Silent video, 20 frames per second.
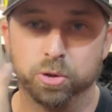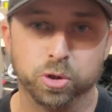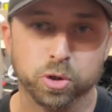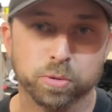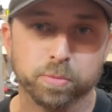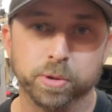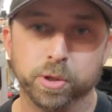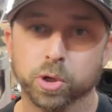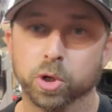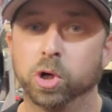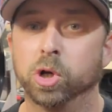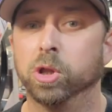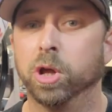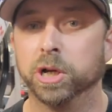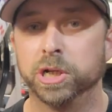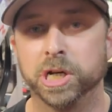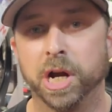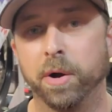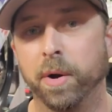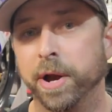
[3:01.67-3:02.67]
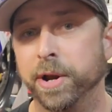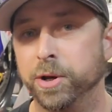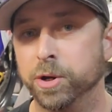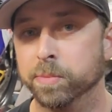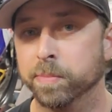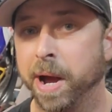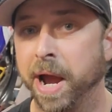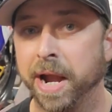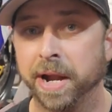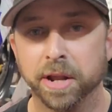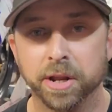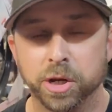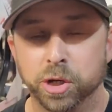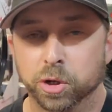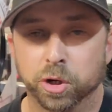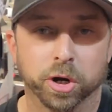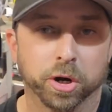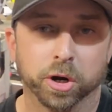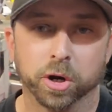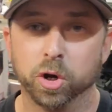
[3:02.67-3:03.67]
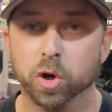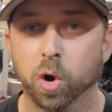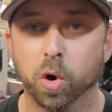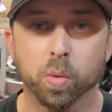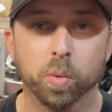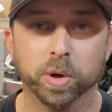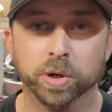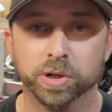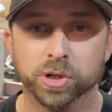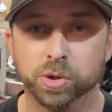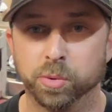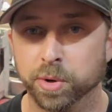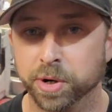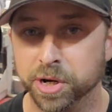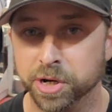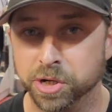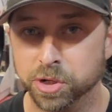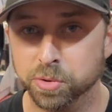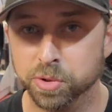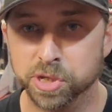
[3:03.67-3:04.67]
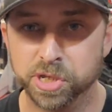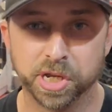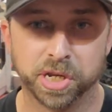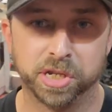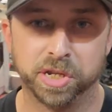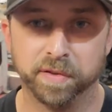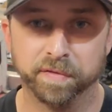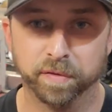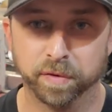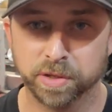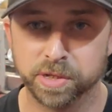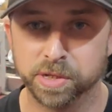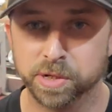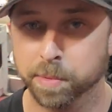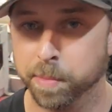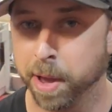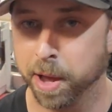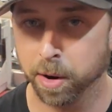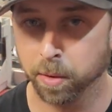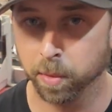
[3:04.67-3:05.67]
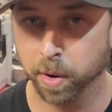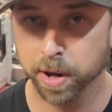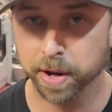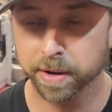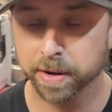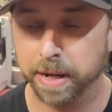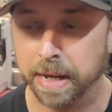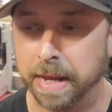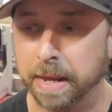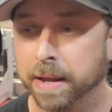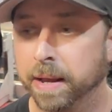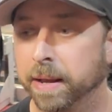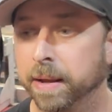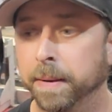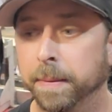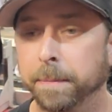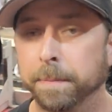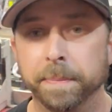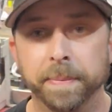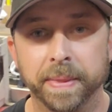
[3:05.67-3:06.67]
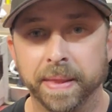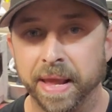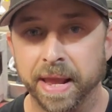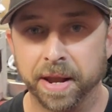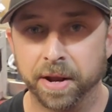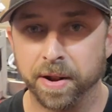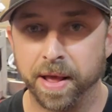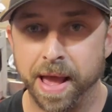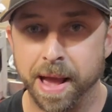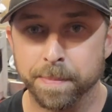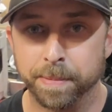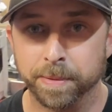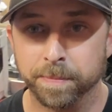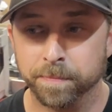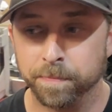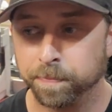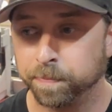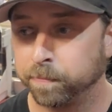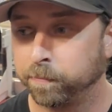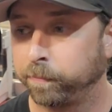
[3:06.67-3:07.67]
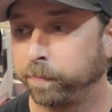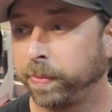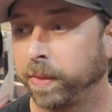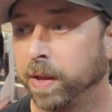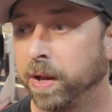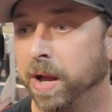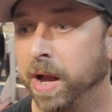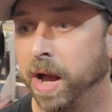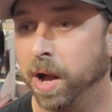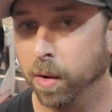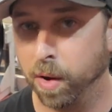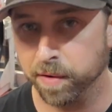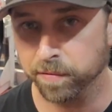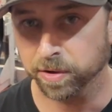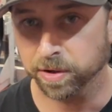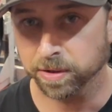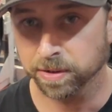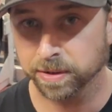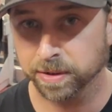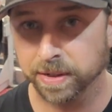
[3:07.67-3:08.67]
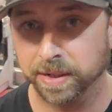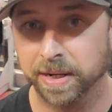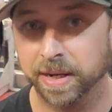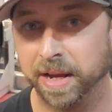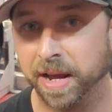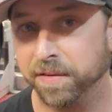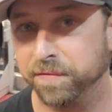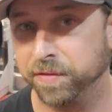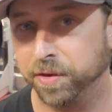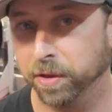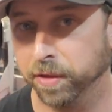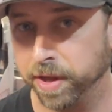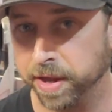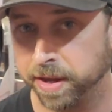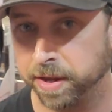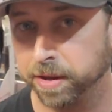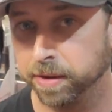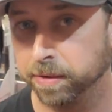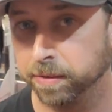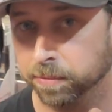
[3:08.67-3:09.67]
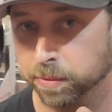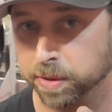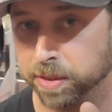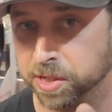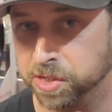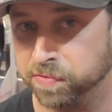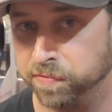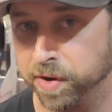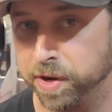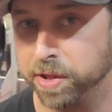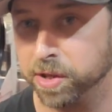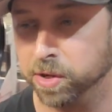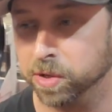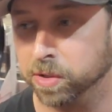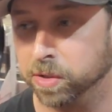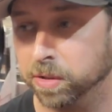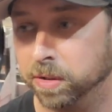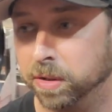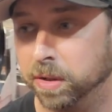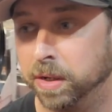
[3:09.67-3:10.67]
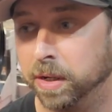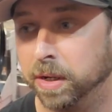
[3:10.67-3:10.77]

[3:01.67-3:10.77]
do your clutch how I do mine and you're gonna go 120, 260 foots no matter what. Ain't gonna happen. However, I feel like with this video,